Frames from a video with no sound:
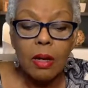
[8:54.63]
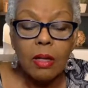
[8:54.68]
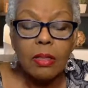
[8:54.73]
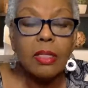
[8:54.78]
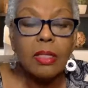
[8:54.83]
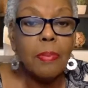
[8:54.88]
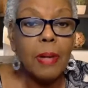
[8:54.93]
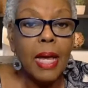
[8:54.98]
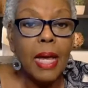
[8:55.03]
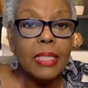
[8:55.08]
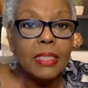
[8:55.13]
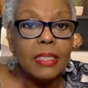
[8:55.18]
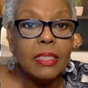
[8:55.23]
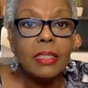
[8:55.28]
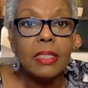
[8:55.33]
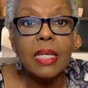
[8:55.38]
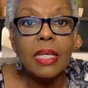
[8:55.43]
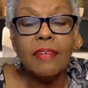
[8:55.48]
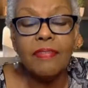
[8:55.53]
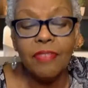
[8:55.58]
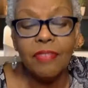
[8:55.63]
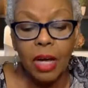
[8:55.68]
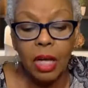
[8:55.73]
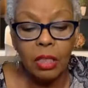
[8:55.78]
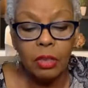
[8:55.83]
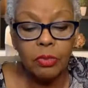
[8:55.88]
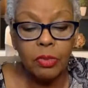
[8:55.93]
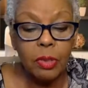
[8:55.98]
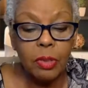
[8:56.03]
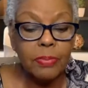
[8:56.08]
capacity and
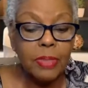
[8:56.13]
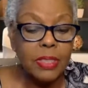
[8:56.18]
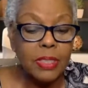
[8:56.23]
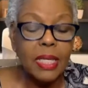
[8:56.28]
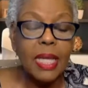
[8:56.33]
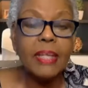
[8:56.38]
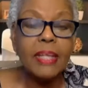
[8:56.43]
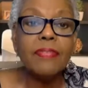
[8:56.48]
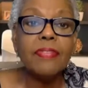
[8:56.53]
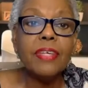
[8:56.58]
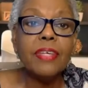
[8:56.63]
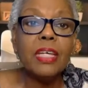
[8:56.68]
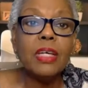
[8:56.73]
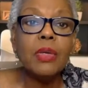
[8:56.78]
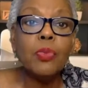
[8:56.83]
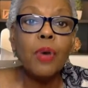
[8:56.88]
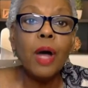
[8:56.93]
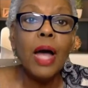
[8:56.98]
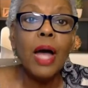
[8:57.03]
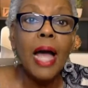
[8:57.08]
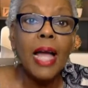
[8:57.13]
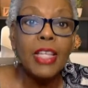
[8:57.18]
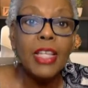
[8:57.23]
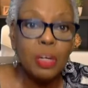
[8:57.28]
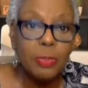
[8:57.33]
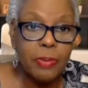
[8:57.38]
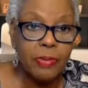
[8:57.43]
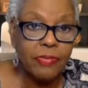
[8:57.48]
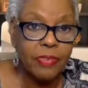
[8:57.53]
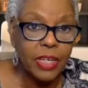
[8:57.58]
follow-up? The second thing, why
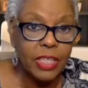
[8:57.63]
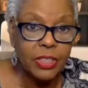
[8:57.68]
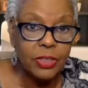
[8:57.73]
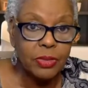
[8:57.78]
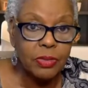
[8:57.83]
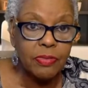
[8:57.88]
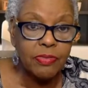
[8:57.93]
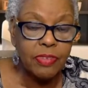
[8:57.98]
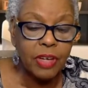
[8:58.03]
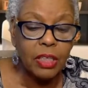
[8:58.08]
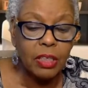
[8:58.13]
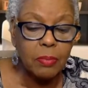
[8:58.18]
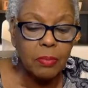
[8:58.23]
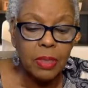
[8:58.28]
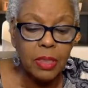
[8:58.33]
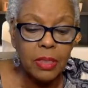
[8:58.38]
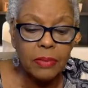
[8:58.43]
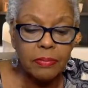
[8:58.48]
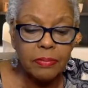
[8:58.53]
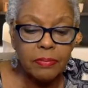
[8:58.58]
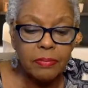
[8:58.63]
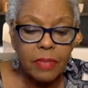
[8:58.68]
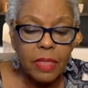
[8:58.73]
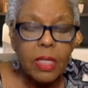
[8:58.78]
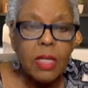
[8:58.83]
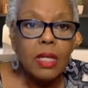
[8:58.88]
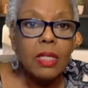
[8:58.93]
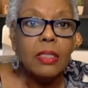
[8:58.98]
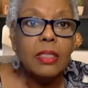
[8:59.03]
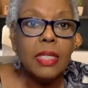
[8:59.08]
your professional development
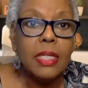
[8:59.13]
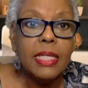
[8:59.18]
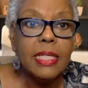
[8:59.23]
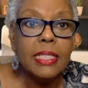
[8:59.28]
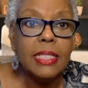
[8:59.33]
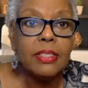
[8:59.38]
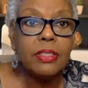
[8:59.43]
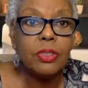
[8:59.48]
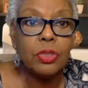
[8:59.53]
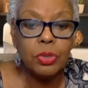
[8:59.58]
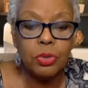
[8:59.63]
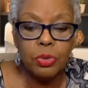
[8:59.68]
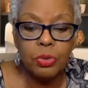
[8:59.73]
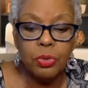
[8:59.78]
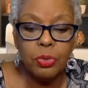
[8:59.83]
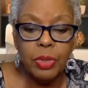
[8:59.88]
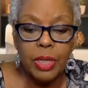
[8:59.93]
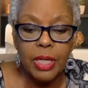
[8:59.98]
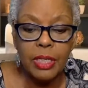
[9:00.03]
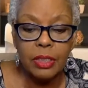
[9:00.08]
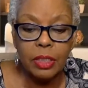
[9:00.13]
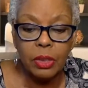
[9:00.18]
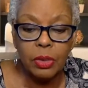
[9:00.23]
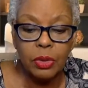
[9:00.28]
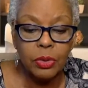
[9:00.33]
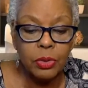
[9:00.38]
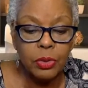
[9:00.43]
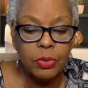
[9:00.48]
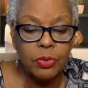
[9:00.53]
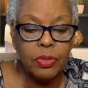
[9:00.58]
needs to
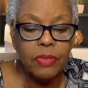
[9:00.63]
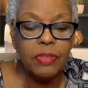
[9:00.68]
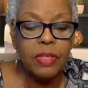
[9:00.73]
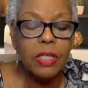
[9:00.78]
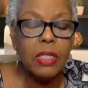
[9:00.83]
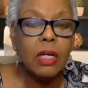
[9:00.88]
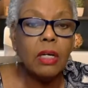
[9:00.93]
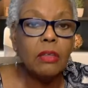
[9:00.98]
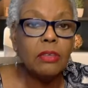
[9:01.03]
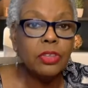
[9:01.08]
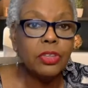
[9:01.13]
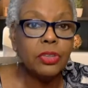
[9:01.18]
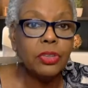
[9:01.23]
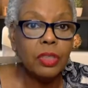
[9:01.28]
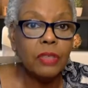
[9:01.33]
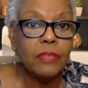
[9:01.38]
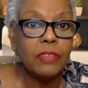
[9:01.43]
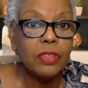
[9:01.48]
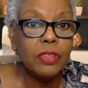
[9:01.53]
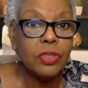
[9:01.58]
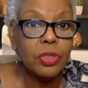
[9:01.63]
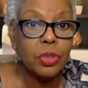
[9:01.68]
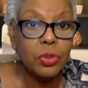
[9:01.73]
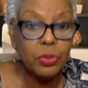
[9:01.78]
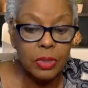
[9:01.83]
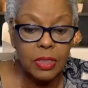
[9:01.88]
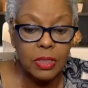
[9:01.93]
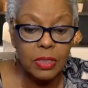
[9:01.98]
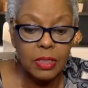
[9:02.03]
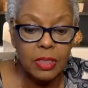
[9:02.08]
include the culture of the
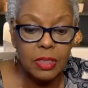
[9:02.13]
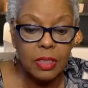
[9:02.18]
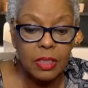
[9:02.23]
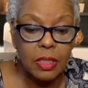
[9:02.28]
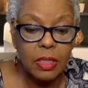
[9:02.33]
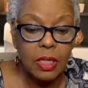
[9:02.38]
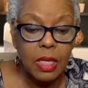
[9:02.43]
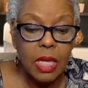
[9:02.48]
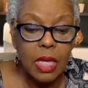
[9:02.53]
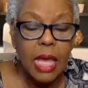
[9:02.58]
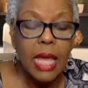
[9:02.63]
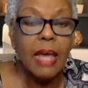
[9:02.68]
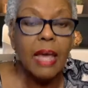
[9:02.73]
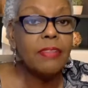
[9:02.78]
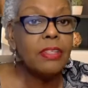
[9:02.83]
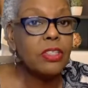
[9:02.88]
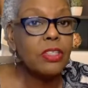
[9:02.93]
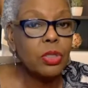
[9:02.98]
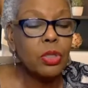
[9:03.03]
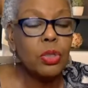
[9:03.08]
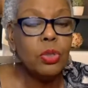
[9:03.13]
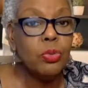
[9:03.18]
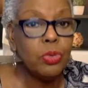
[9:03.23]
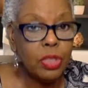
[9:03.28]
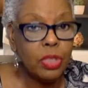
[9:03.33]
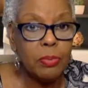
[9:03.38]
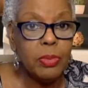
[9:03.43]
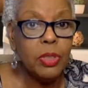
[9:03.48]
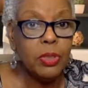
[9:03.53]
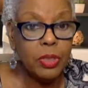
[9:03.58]
students and the school
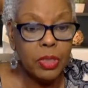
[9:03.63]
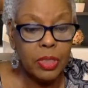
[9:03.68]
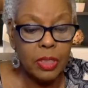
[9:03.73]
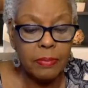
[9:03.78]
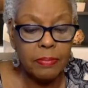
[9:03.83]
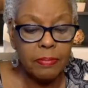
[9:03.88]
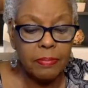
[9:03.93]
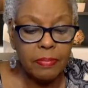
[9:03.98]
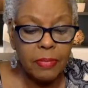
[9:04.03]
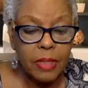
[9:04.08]
community.